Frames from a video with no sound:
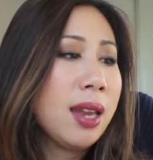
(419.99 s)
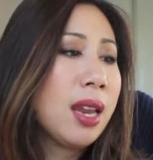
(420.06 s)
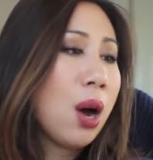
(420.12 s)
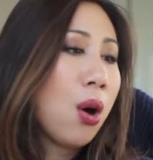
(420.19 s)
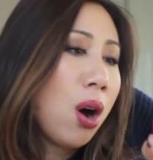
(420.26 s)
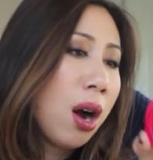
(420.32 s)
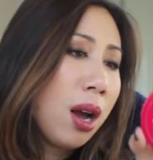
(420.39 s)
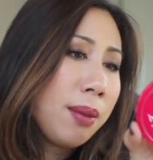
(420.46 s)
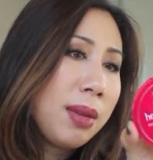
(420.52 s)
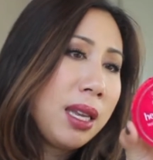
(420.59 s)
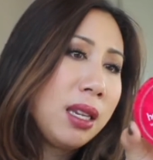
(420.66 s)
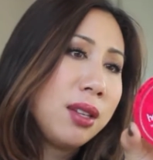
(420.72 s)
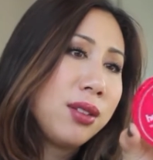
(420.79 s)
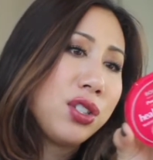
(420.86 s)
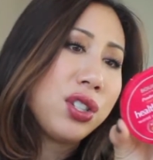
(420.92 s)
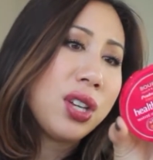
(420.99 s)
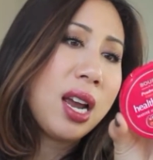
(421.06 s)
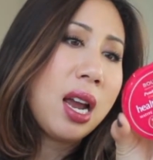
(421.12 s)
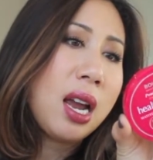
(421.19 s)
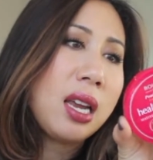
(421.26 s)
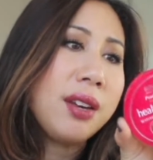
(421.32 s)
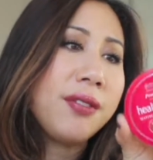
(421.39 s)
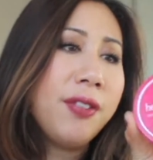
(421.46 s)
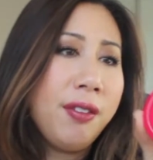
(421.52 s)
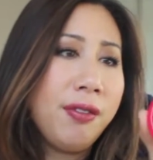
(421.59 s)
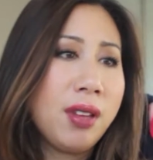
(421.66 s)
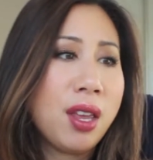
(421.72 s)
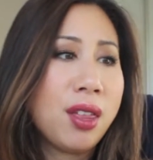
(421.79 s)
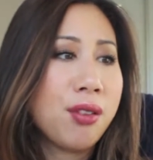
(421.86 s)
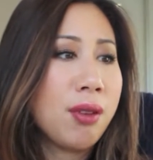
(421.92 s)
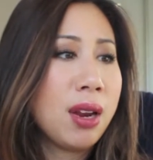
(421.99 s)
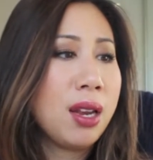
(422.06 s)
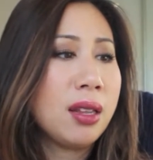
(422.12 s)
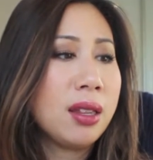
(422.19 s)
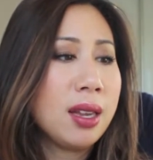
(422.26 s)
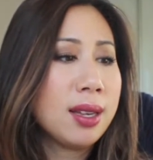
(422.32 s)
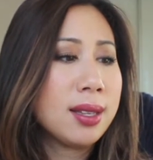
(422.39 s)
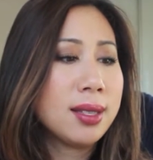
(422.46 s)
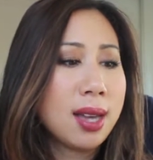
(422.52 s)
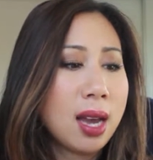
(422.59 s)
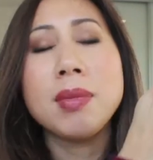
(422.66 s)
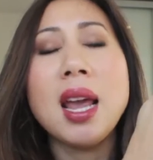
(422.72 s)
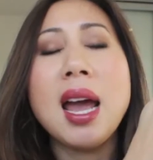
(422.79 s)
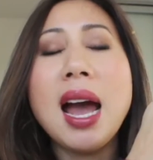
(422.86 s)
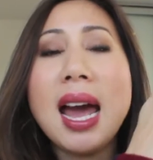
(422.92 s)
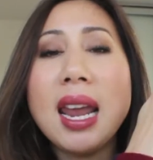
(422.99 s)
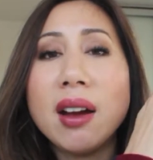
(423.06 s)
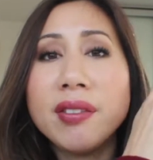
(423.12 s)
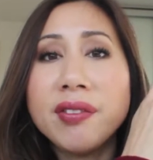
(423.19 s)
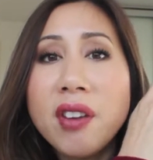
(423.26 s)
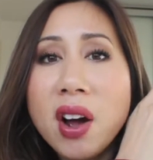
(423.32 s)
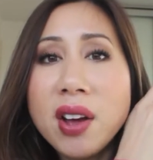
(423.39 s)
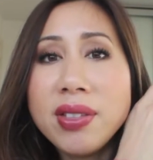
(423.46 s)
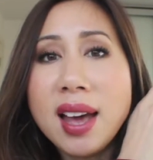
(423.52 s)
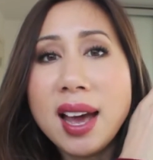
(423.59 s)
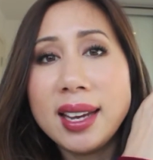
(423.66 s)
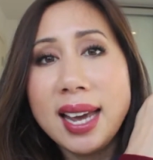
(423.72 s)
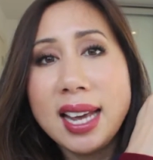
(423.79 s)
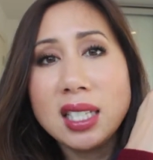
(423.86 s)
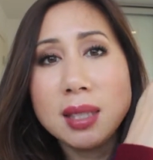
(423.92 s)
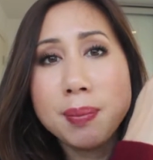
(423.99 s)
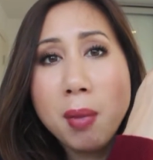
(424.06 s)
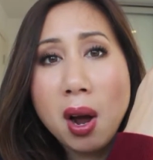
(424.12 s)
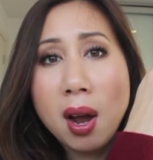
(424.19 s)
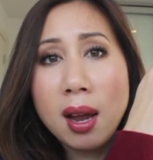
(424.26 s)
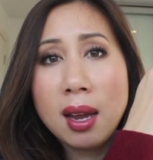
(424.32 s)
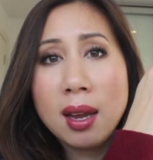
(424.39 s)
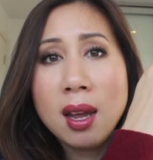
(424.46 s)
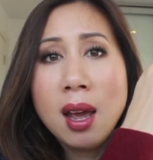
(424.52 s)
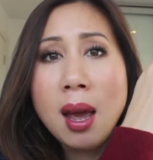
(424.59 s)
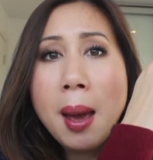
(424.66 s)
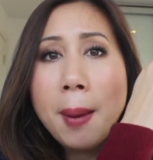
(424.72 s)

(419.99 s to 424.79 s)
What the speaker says: Now I'm in the shade 53 in this, and I find that against my